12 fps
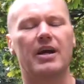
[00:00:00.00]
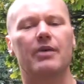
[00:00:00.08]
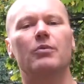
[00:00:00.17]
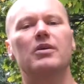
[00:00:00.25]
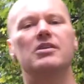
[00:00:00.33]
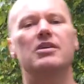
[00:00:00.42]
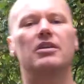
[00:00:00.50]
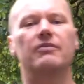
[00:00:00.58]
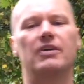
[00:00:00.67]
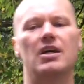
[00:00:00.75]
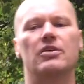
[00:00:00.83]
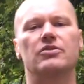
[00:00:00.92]
Now in one of the other
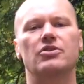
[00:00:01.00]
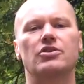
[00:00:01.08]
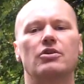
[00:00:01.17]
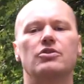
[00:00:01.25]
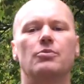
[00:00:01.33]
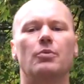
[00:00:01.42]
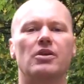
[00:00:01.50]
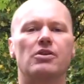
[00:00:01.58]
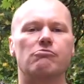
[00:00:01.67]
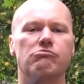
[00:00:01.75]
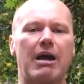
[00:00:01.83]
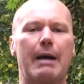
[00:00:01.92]
videos I showed you one of
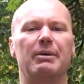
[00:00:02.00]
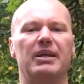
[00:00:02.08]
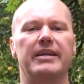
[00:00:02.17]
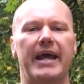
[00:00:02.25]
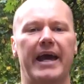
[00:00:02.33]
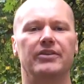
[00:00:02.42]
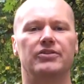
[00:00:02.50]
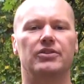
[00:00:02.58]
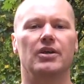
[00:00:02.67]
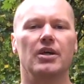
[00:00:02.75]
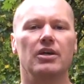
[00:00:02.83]
the rabbit nets